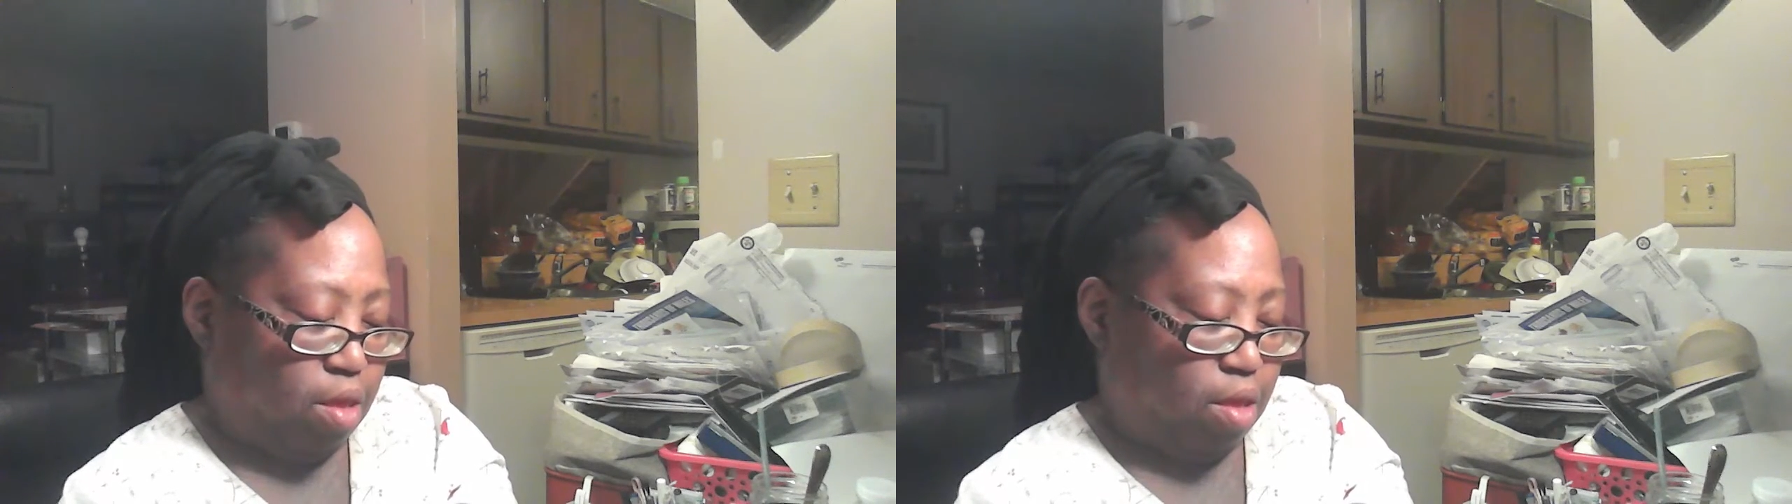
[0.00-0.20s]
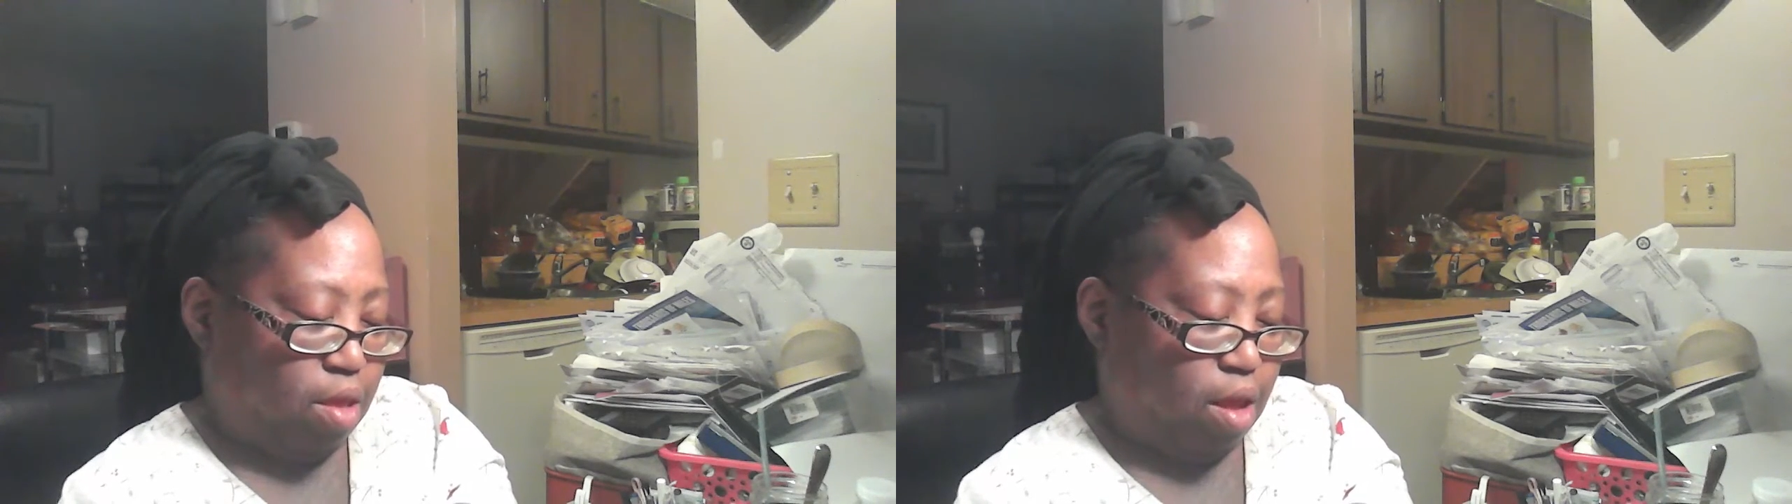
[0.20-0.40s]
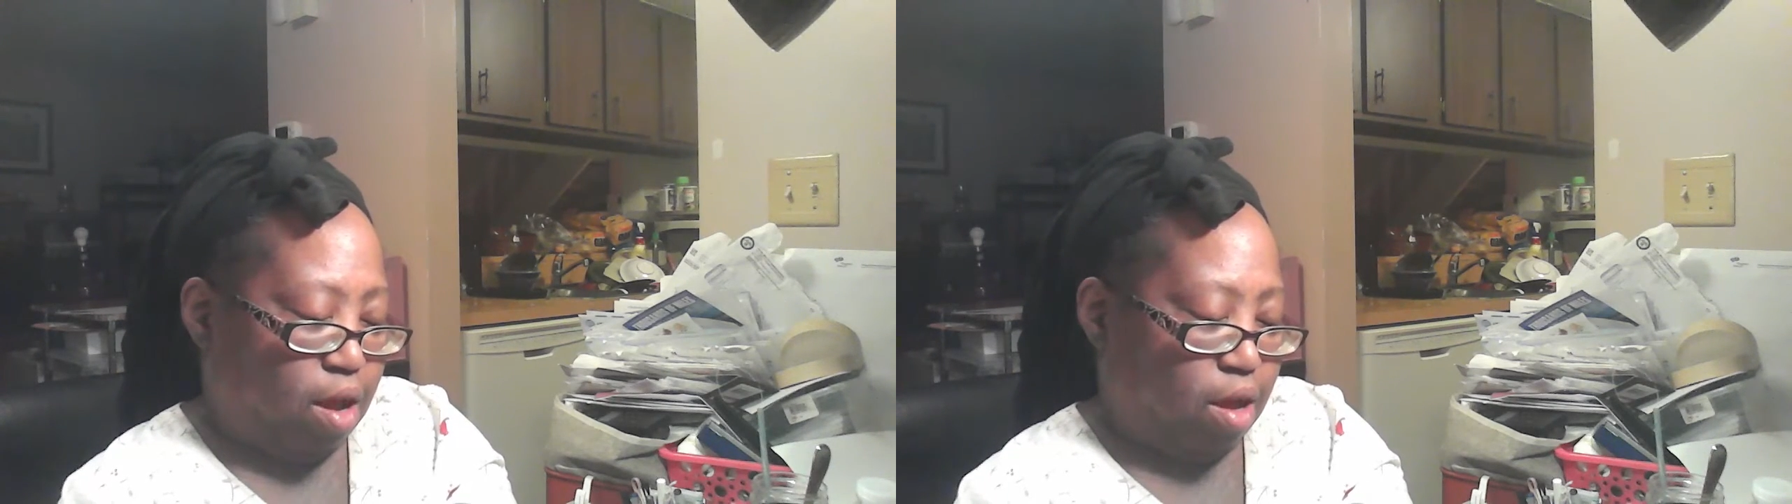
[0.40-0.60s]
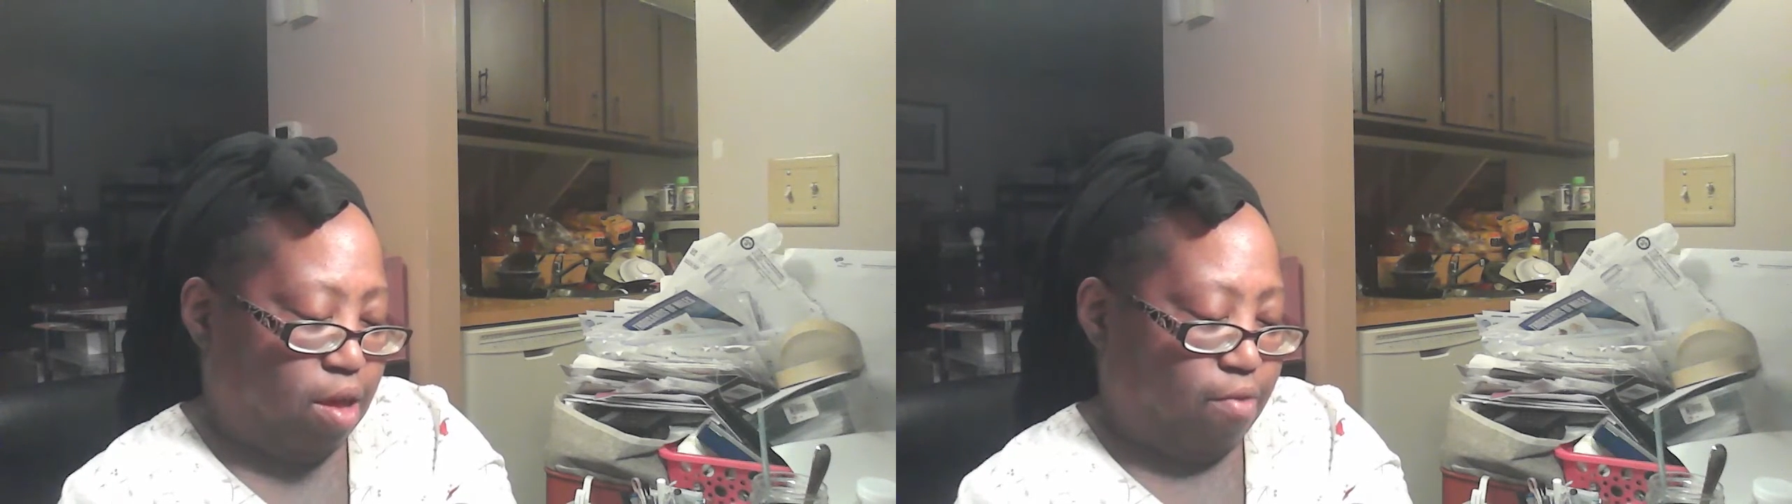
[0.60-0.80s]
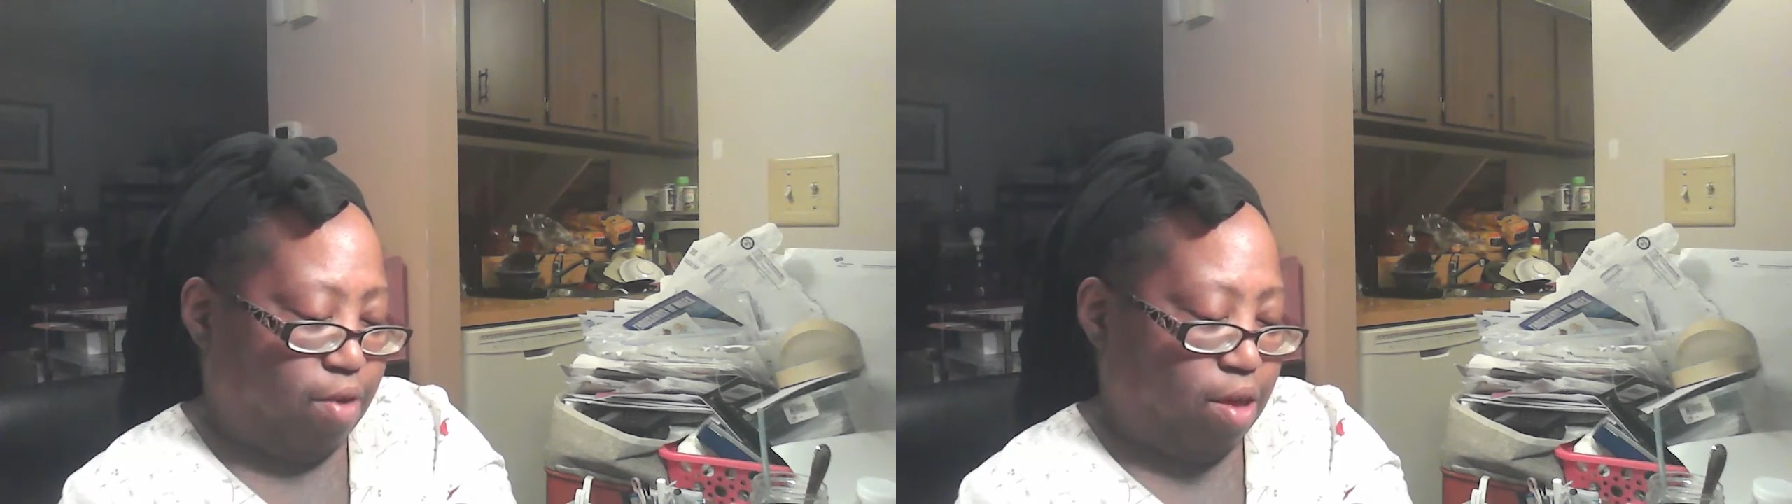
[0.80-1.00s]
not
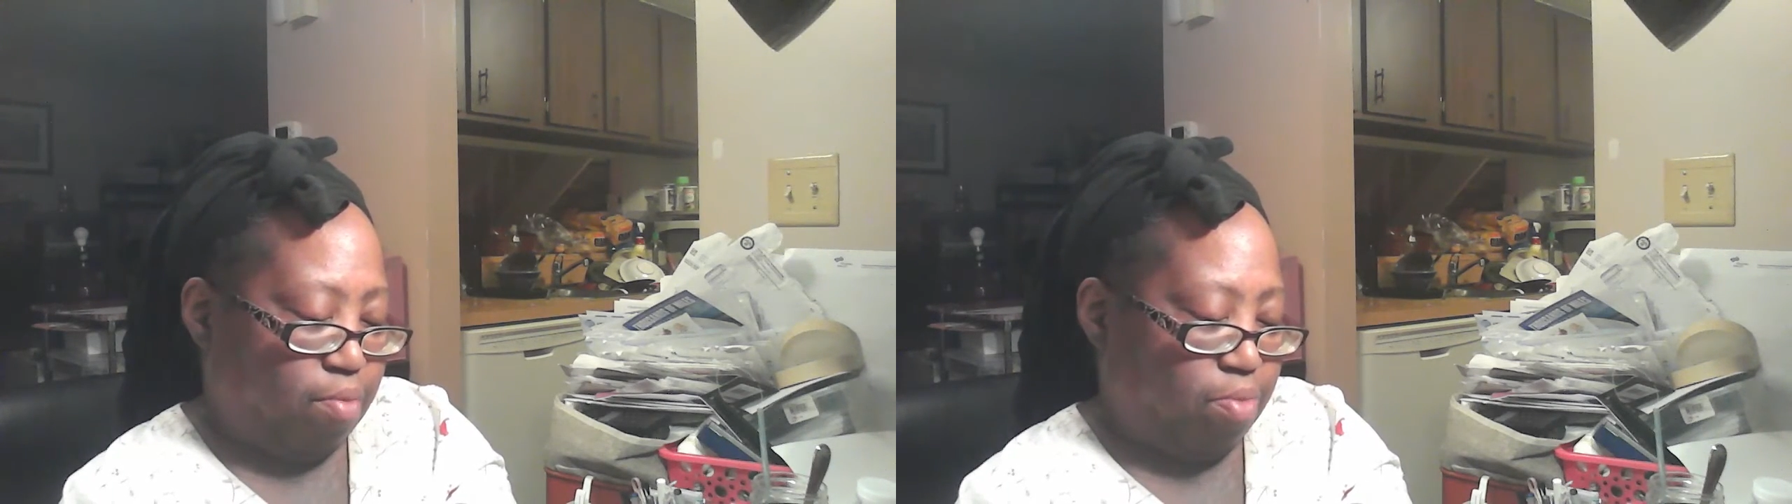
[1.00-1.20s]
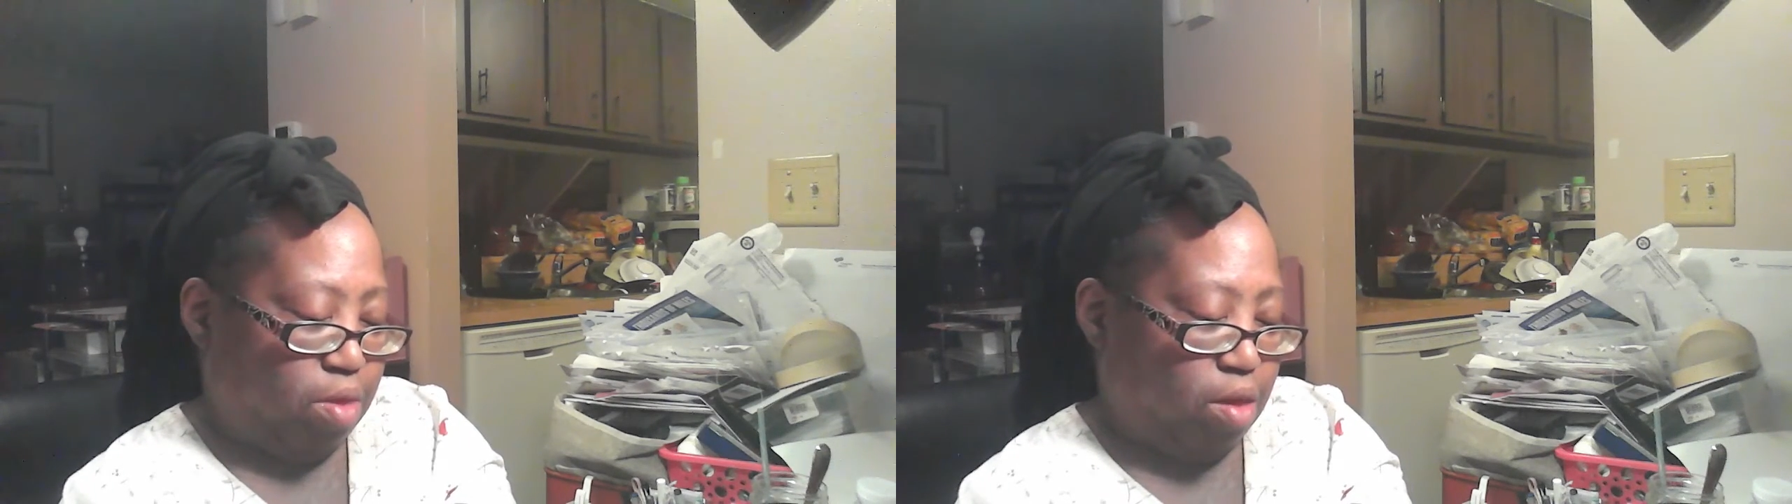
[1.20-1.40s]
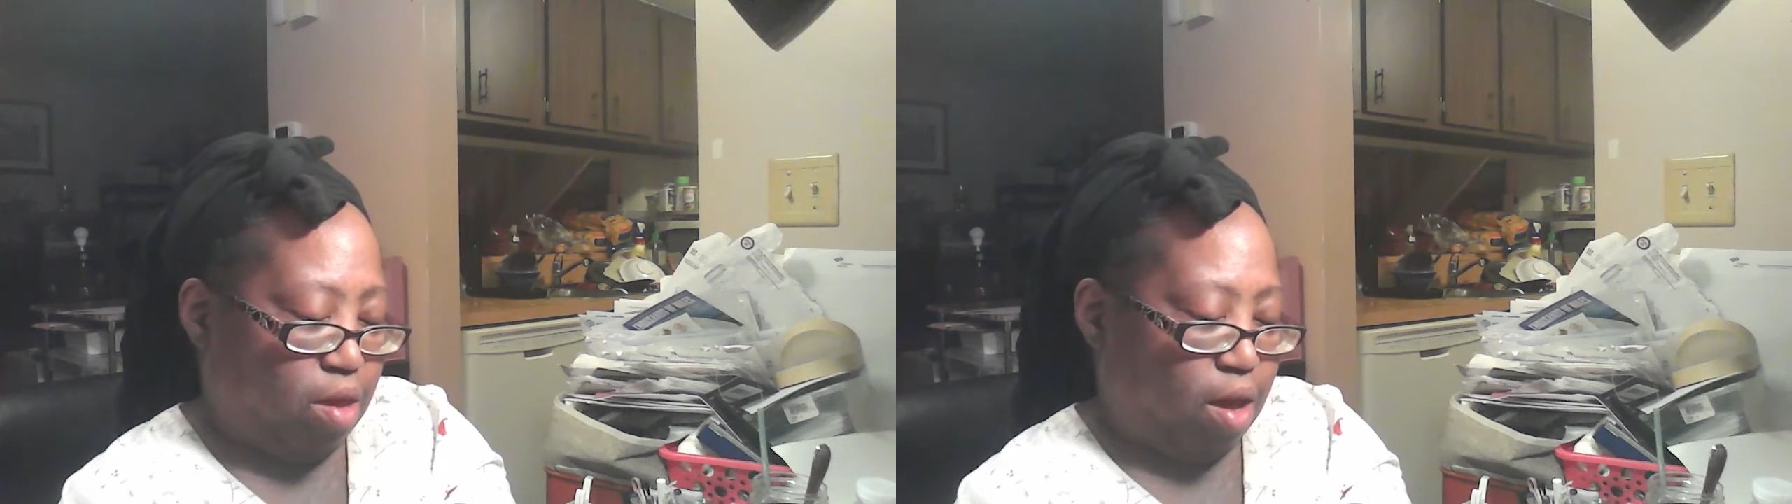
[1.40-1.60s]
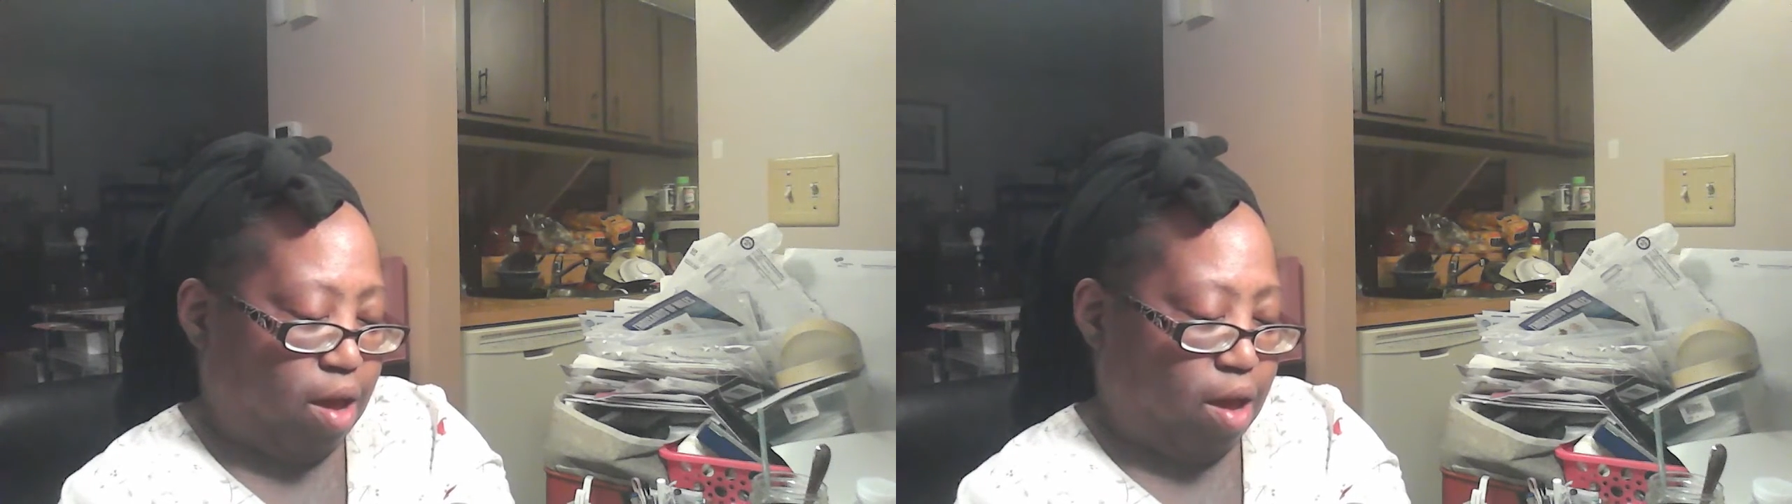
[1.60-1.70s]
giving up the